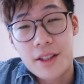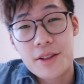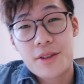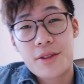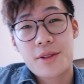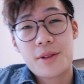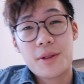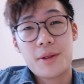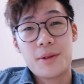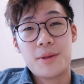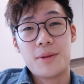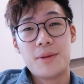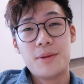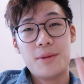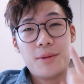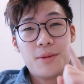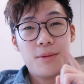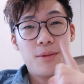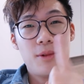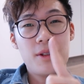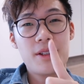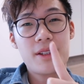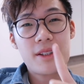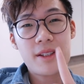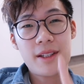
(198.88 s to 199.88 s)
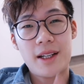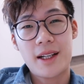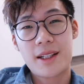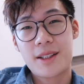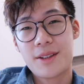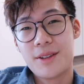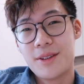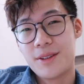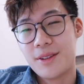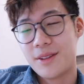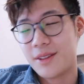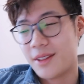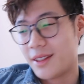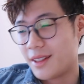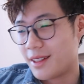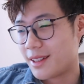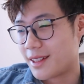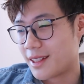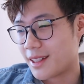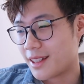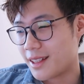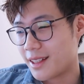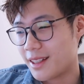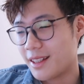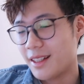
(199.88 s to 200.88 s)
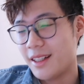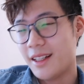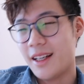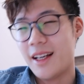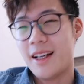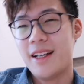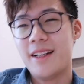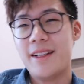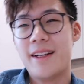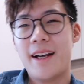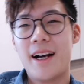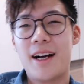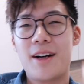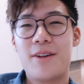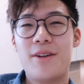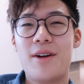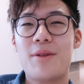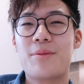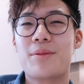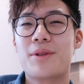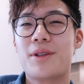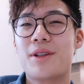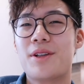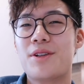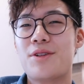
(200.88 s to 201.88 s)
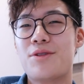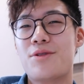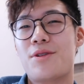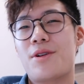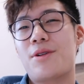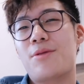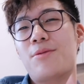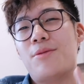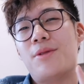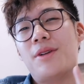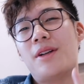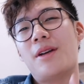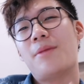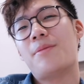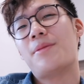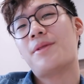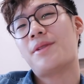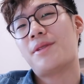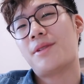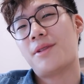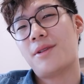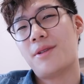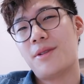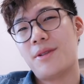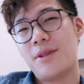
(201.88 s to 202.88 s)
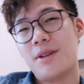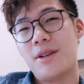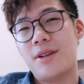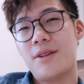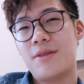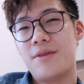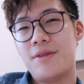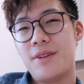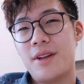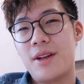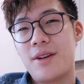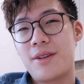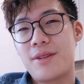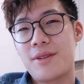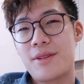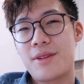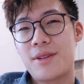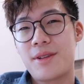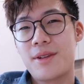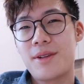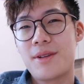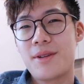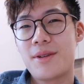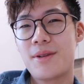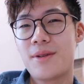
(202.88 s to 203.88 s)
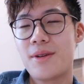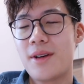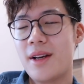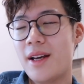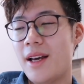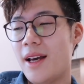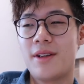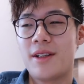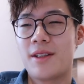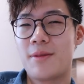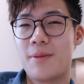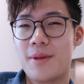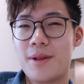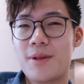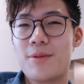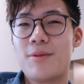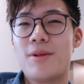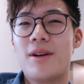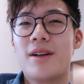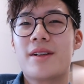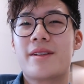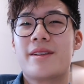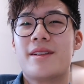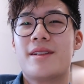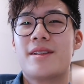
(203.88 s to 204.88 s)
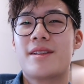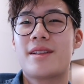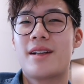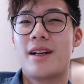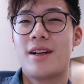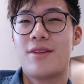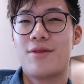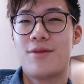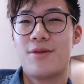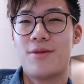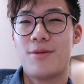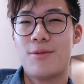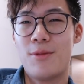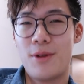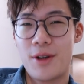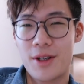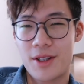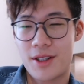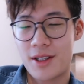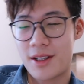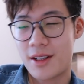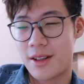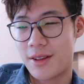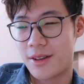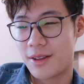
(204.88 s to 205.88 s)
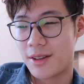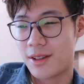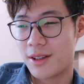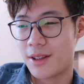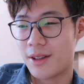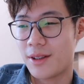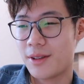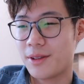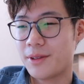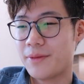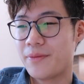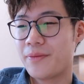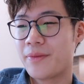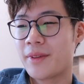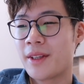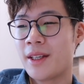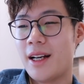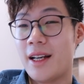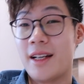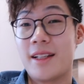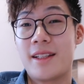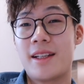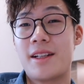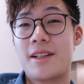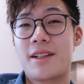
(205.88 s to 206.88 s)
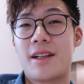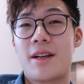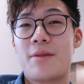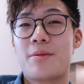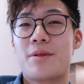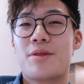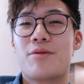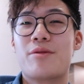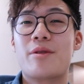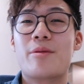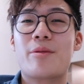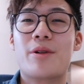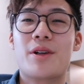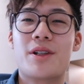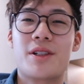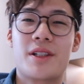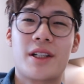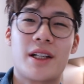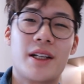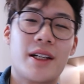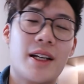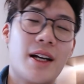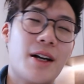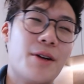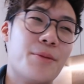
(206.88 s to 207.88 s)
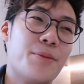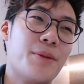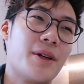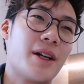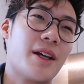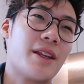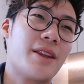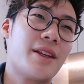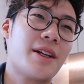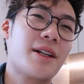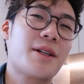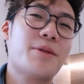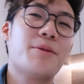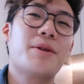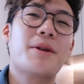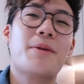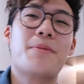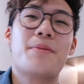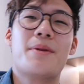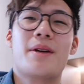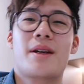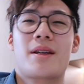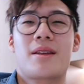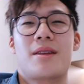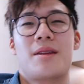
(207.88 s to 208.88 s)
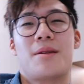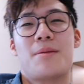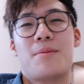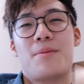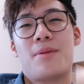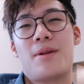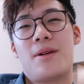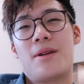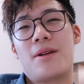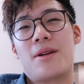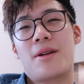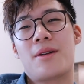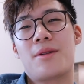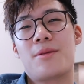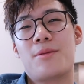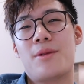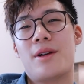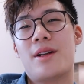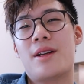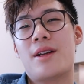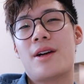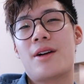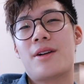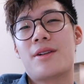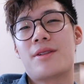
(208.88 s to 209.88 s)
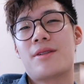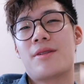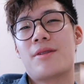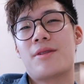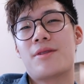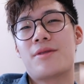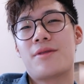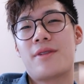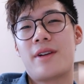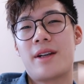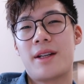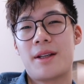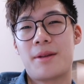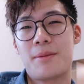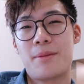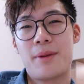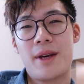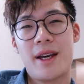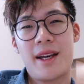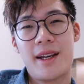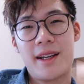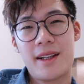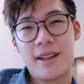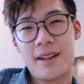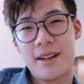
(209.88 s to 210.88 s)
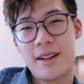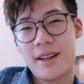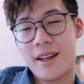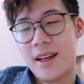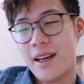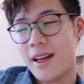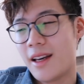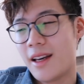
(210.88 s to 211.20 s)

So one cycle done, and now I'm gonna enjoy one episode of Naruto. It's been a while since I've watched Naruto, and essentially I'm just rewatching it now, but I think I wanna pick the part when Naruto is fighting Pain,